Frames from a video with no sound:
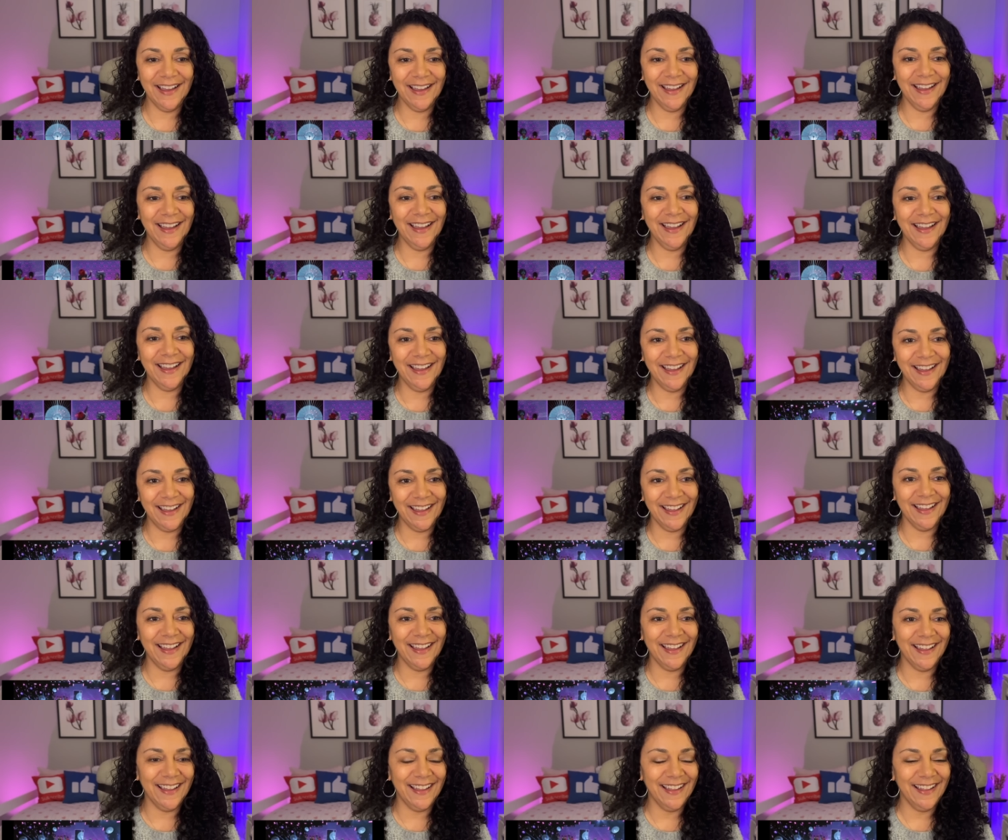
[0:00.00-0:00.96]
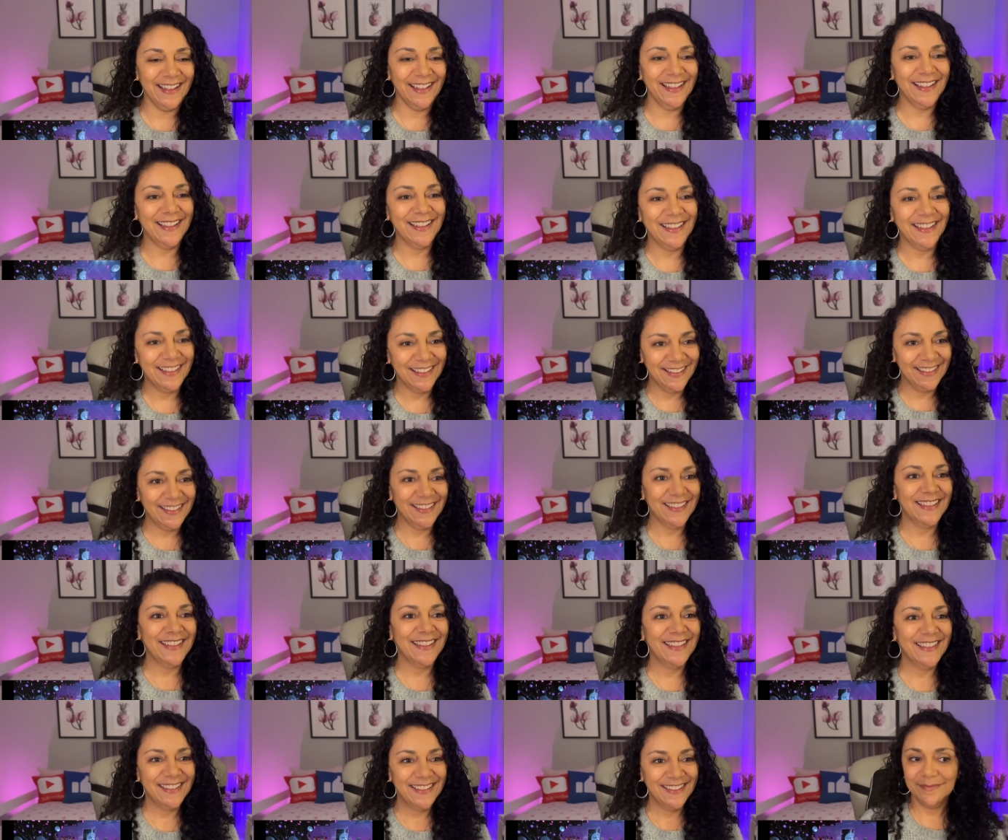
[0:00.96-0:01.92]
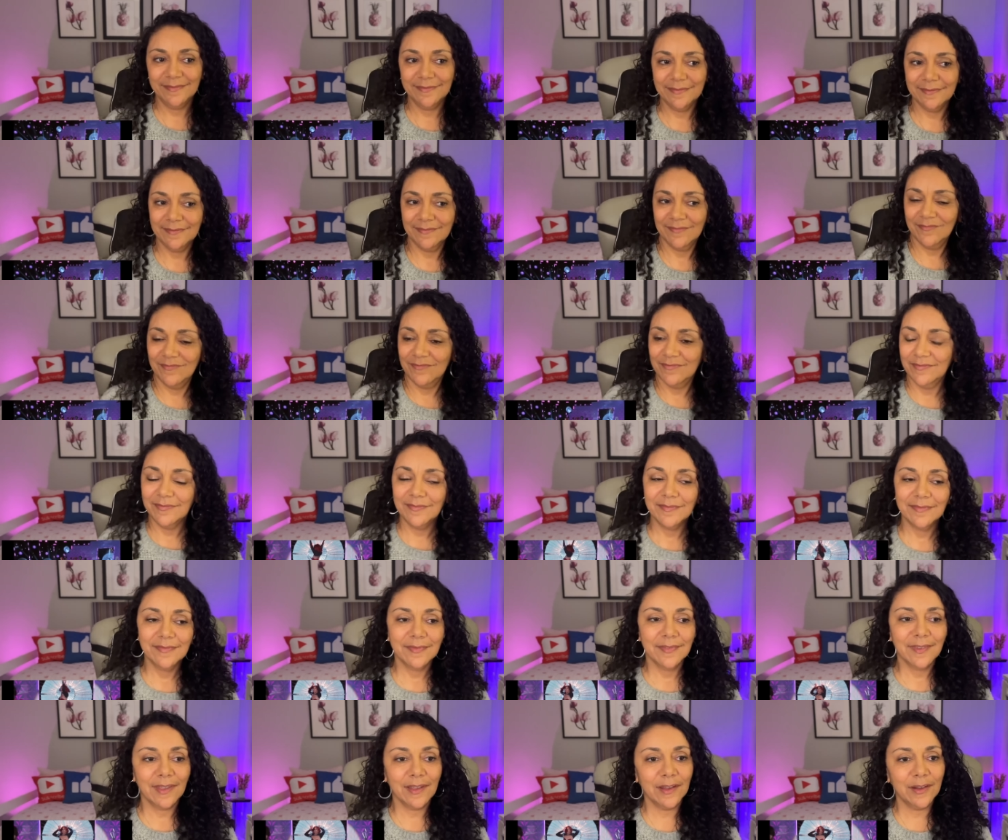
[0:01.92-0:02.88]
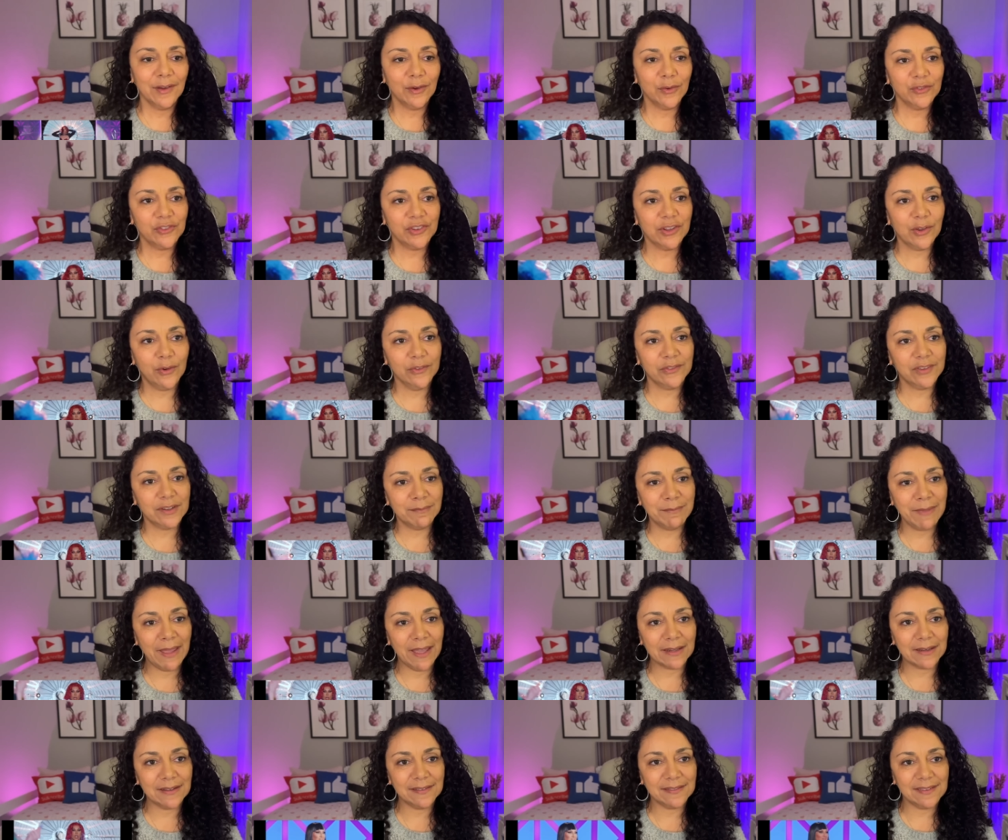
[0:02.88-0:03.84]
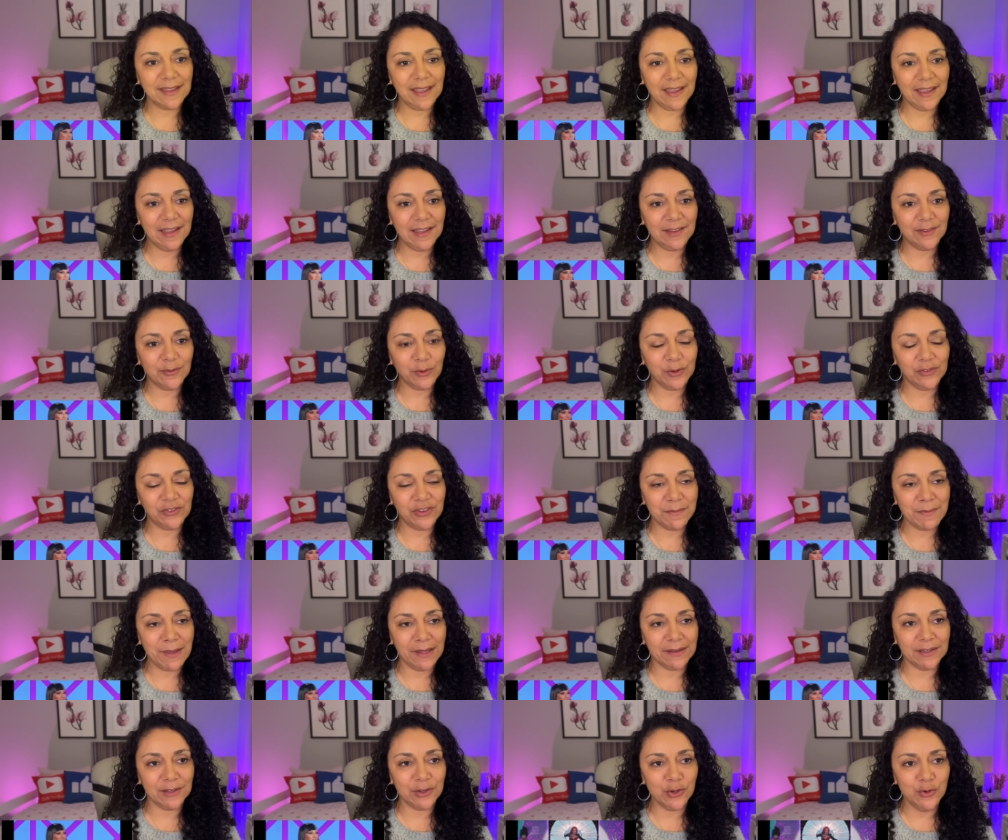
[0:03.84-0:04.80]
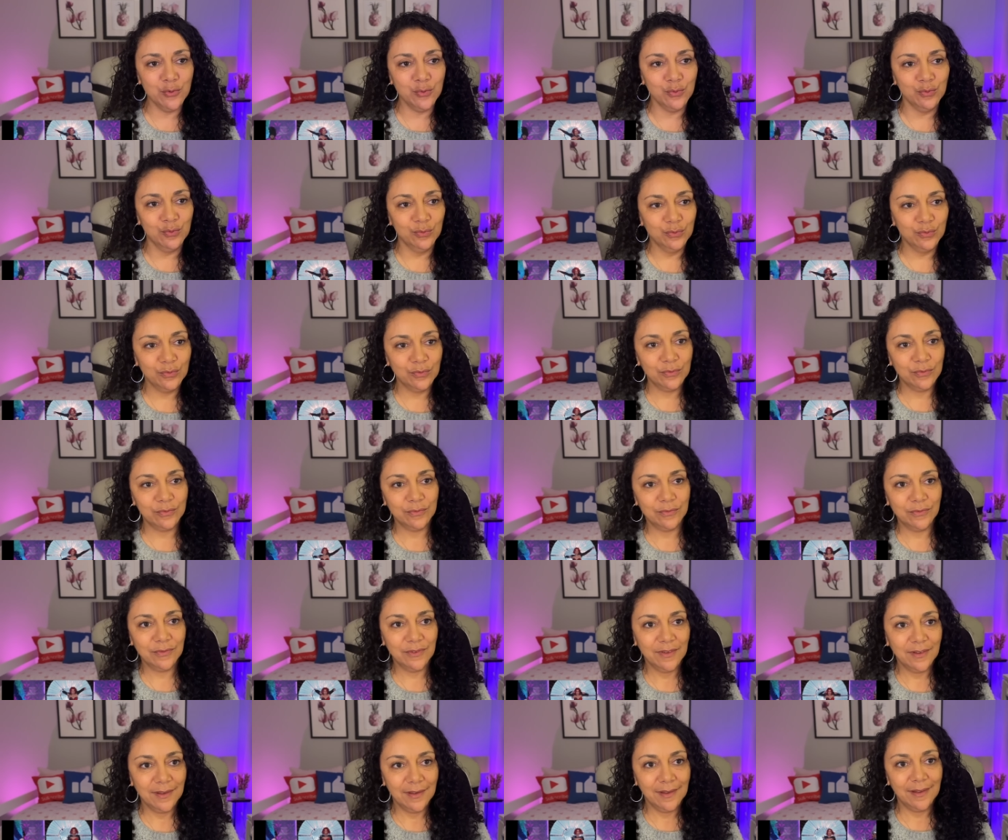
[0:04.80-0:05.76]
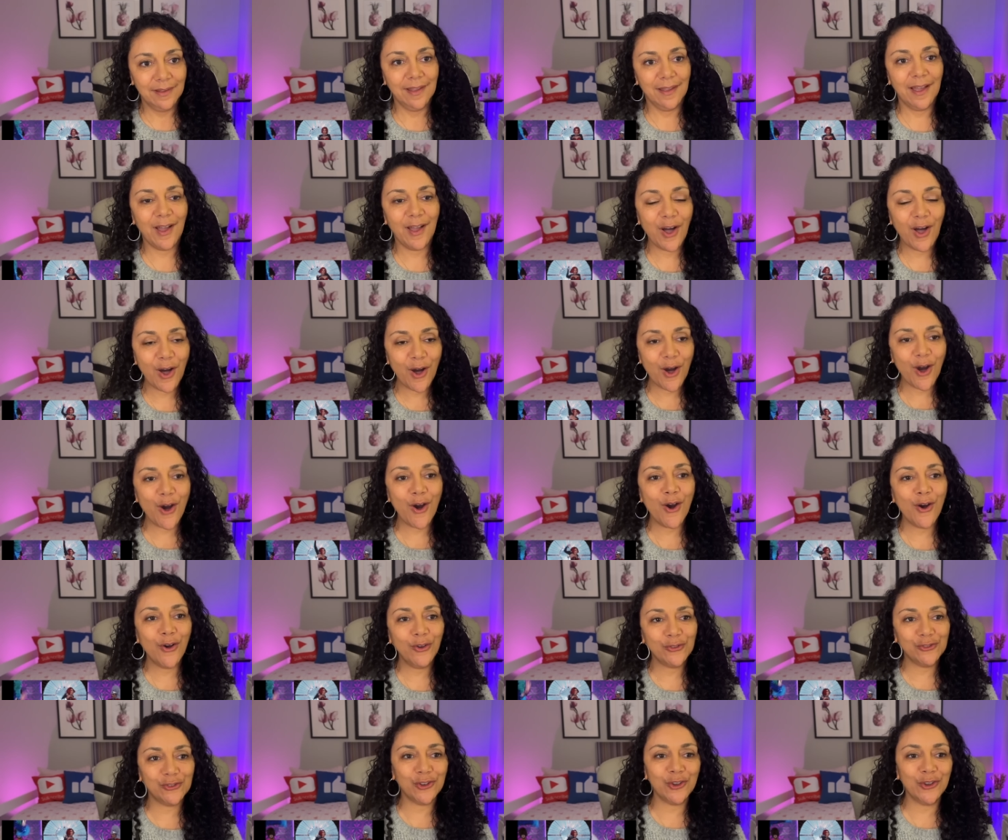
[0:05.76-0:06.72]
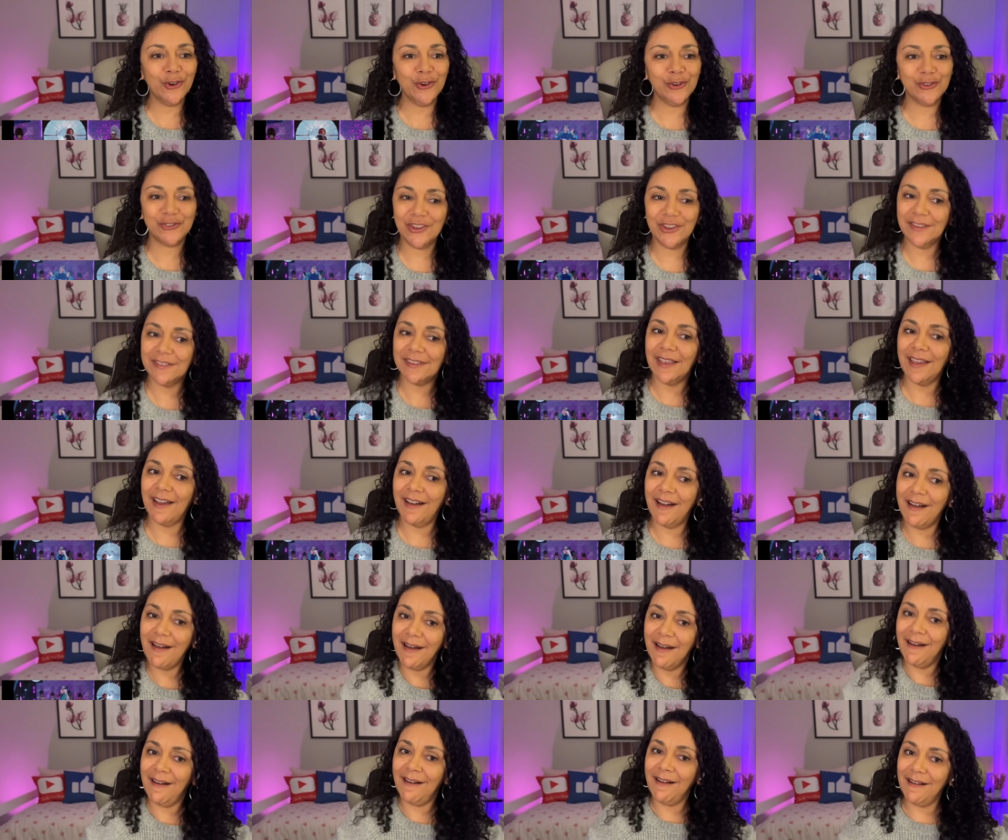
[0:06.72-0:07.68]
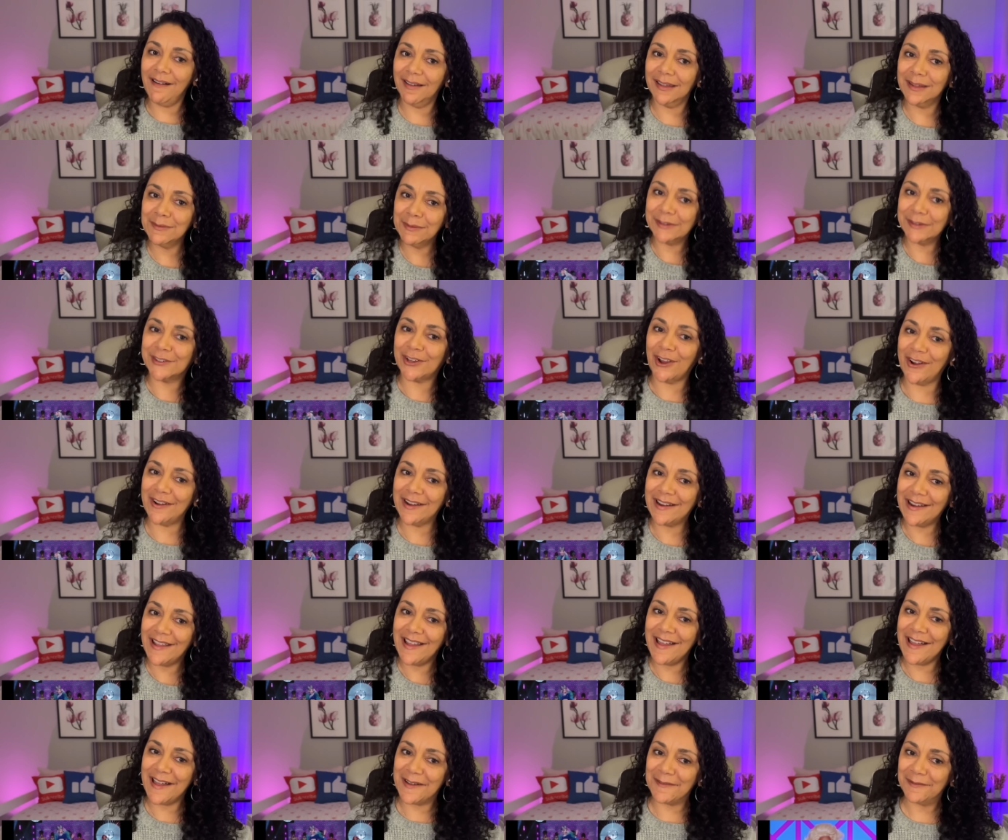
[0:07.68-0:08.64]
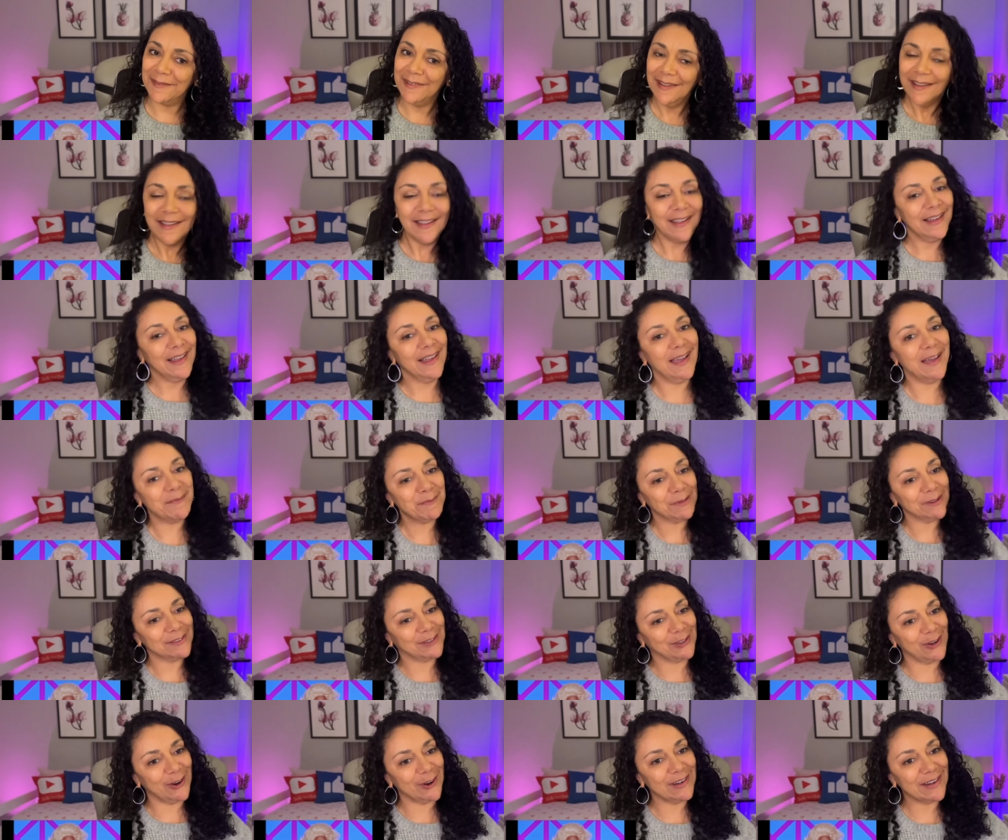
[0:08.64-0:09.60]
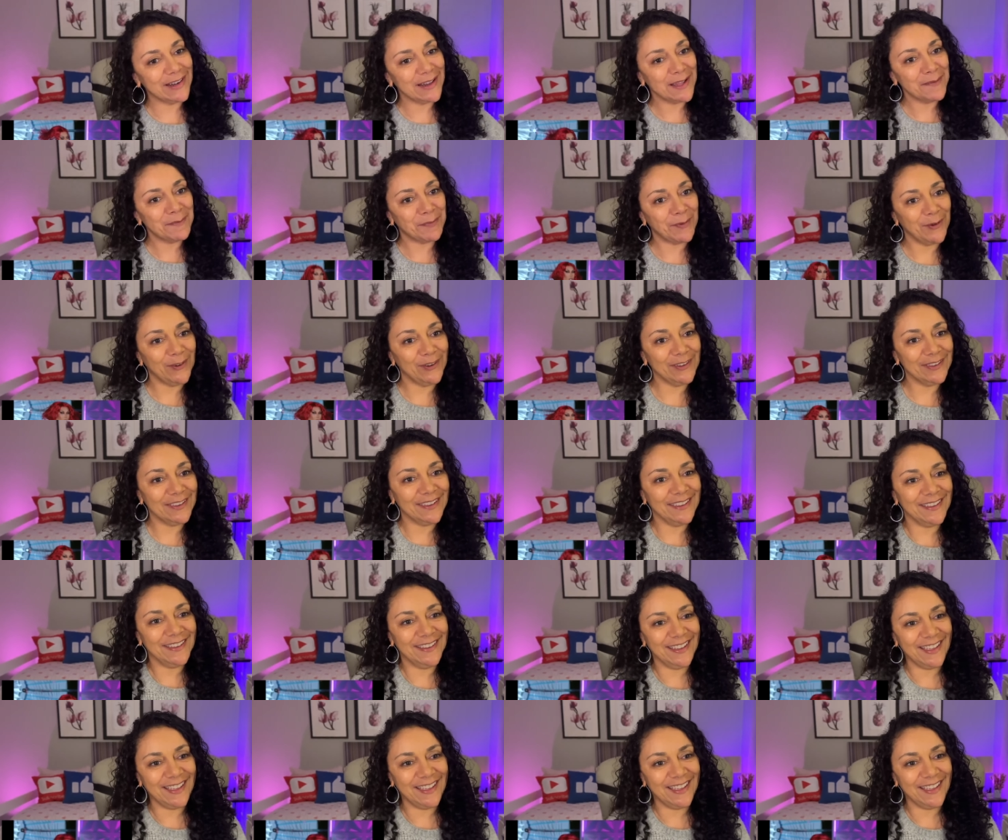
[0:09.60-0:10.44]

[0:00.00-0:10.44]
Uh-oh, she going to the back of the stage. What's she about to do? Oh, shoot. She said, oh, let me turn it up. I'm going to turn it up on you.